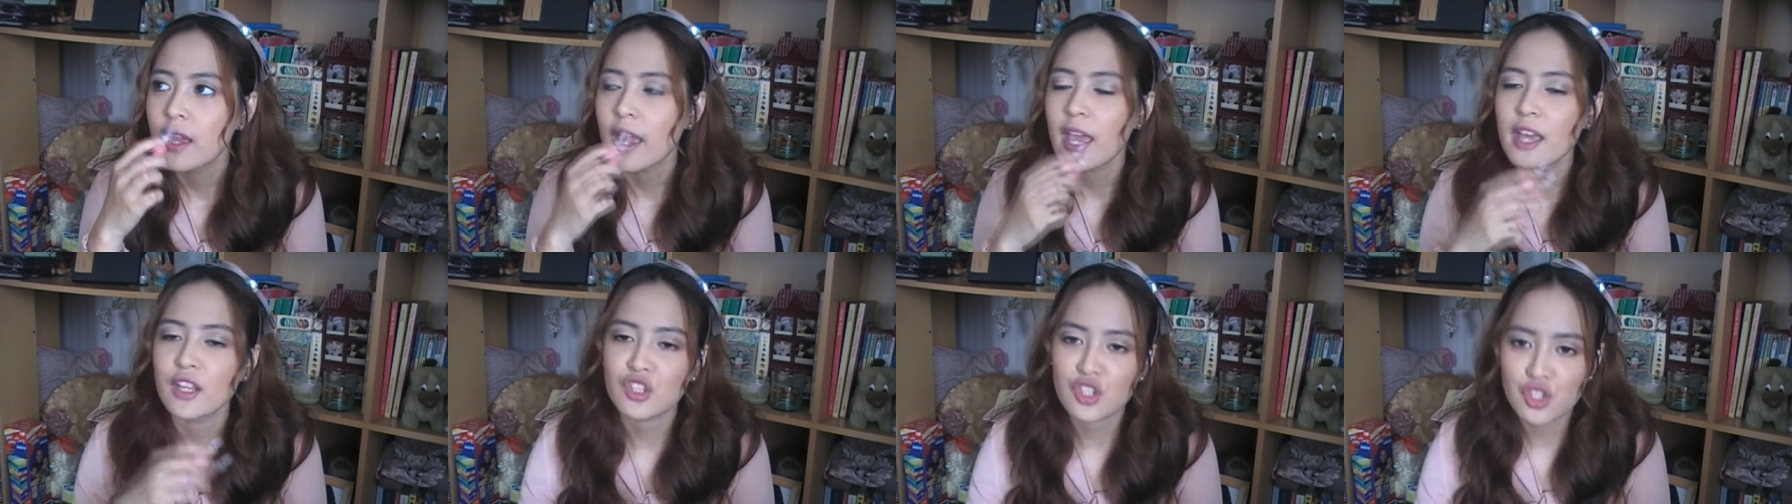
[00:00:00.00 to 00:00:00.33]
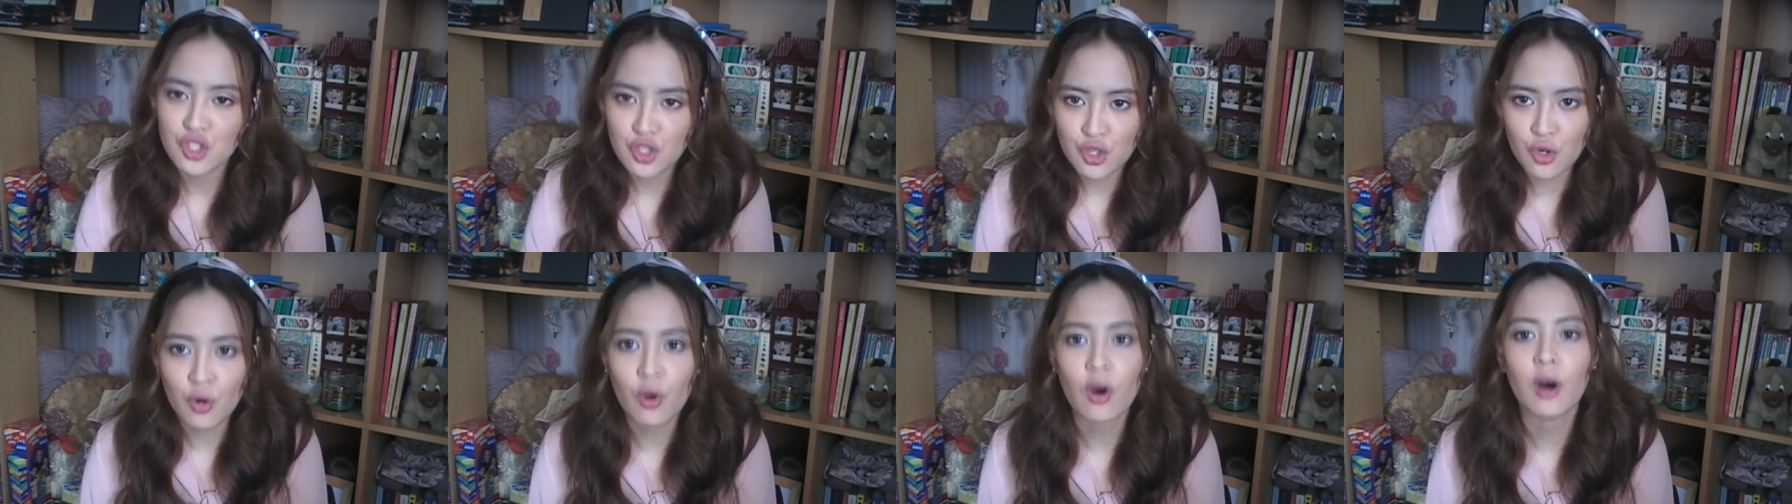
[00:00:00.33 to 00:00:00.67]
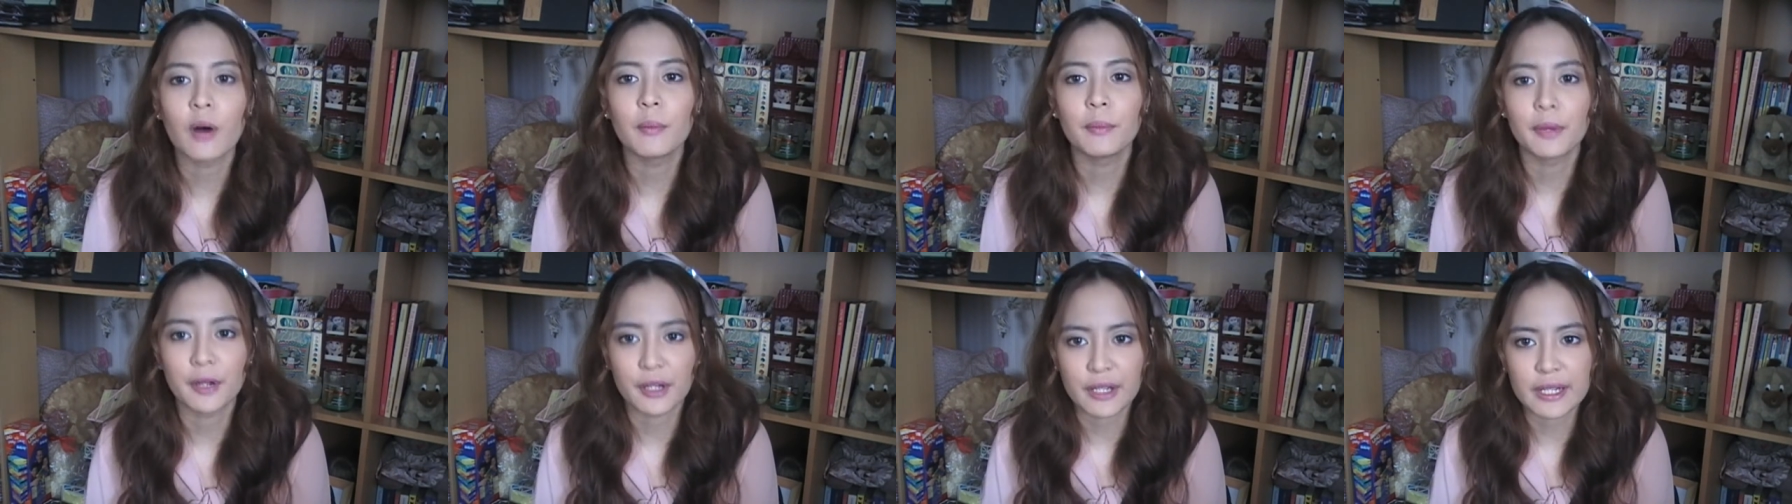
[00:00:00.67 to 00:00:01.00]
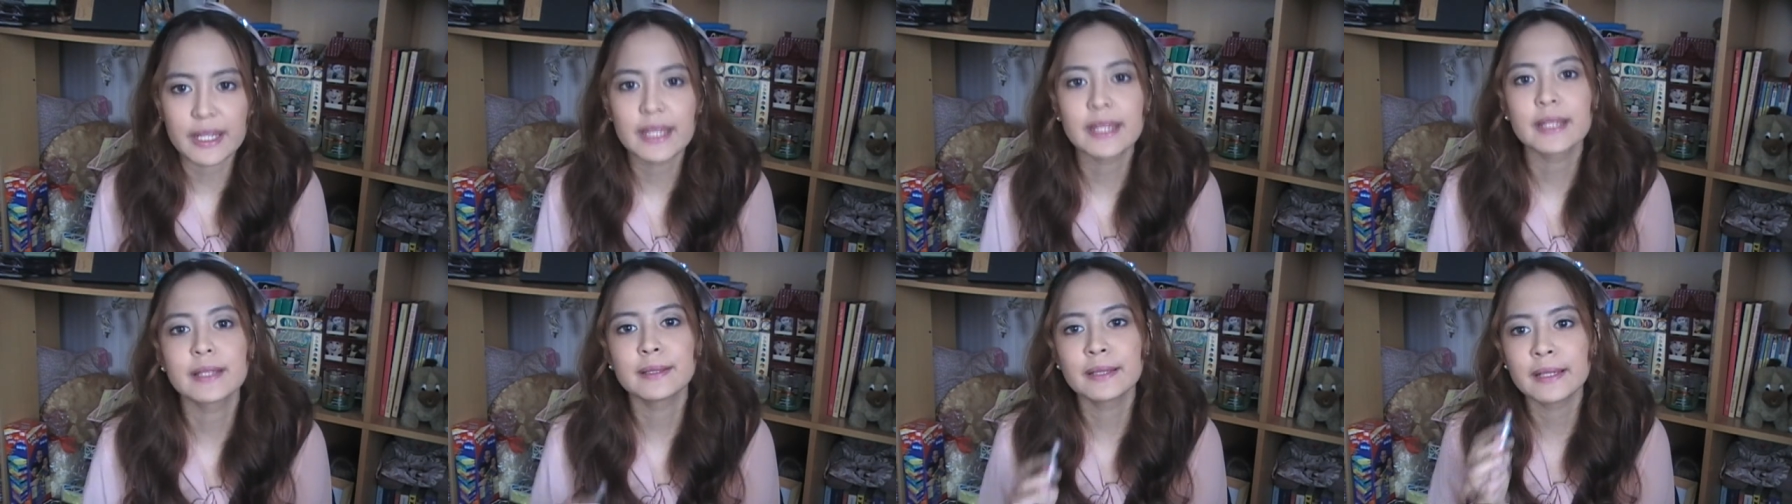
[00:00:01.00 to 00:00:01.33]
and
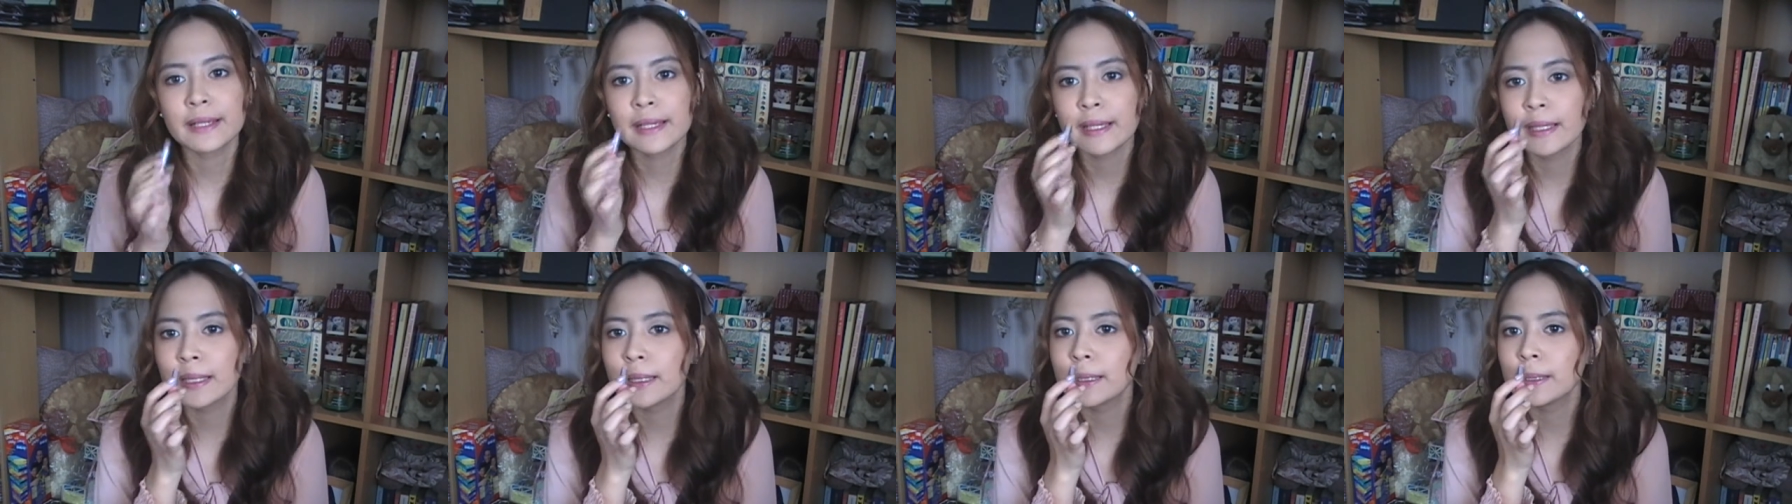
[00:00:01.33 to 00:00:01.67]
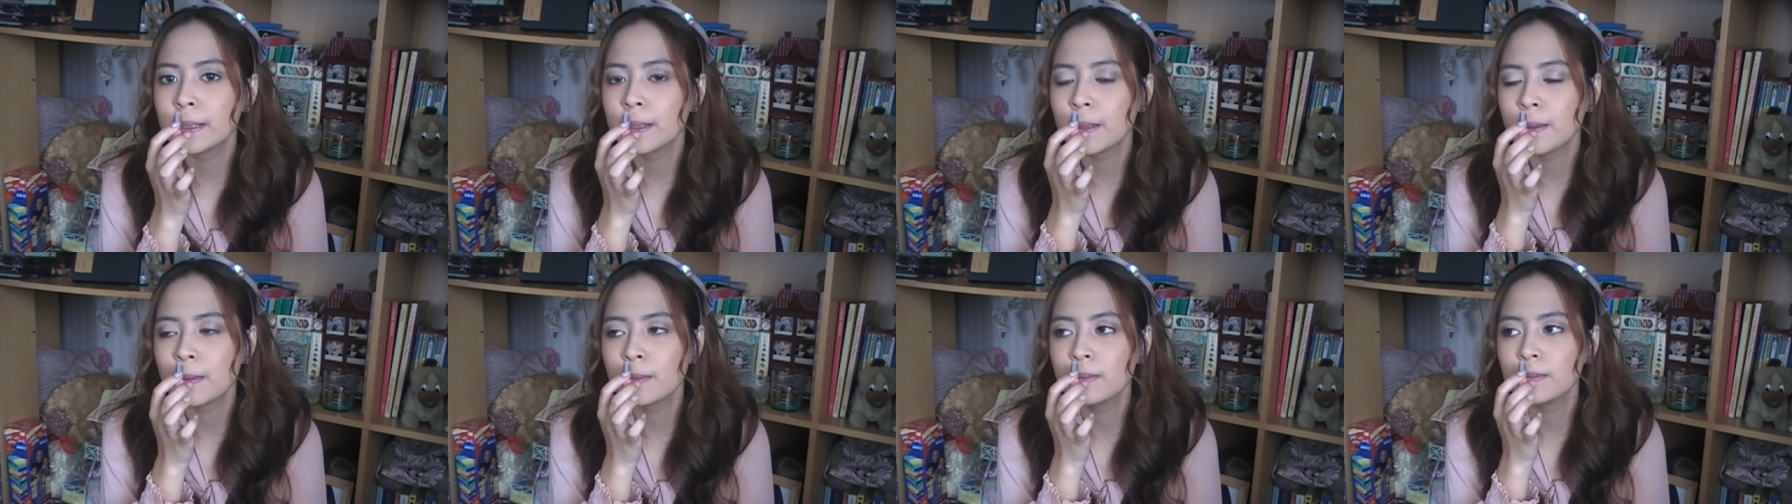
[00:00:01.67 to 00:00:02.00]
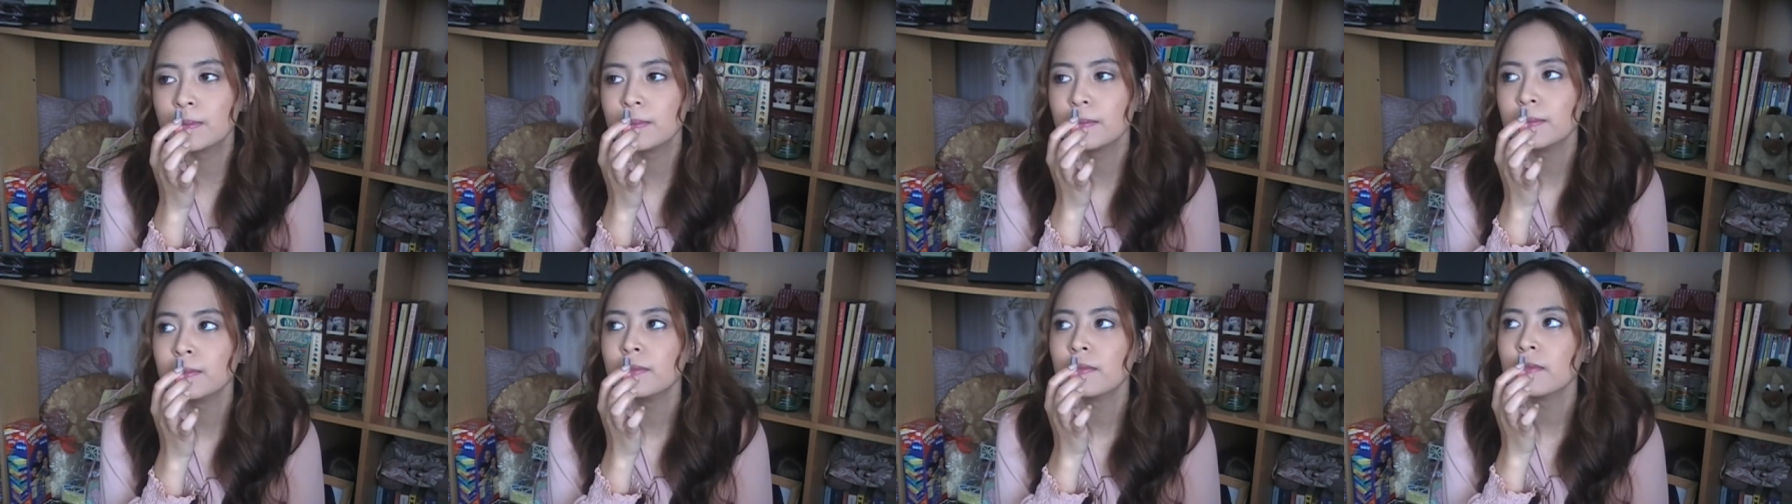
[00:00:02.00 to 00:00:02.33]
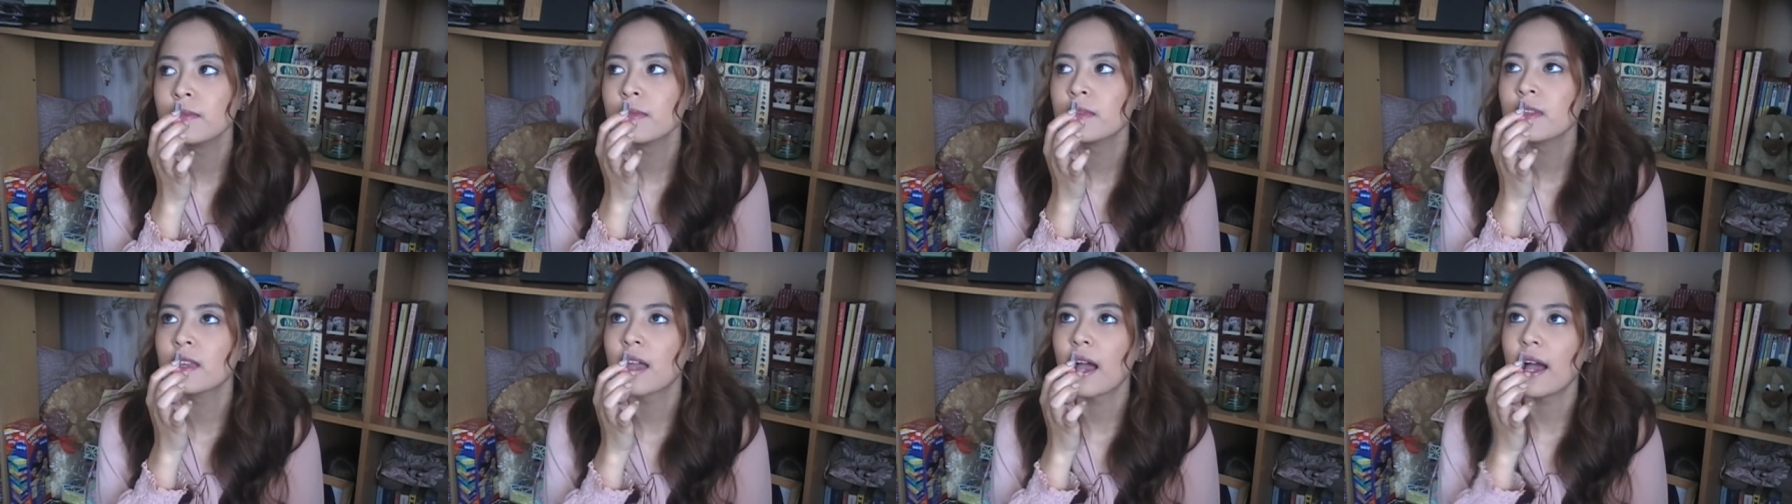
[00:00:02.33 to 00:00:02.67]
strawberry.
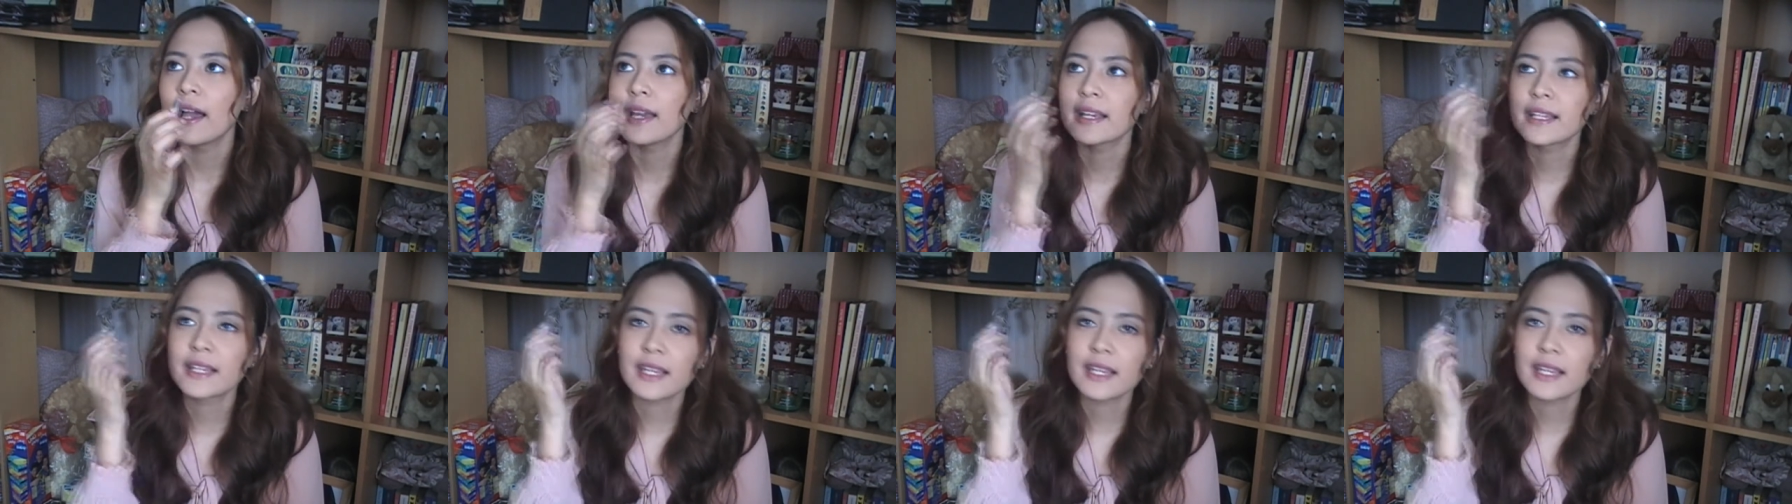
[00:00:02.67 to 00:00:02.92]
I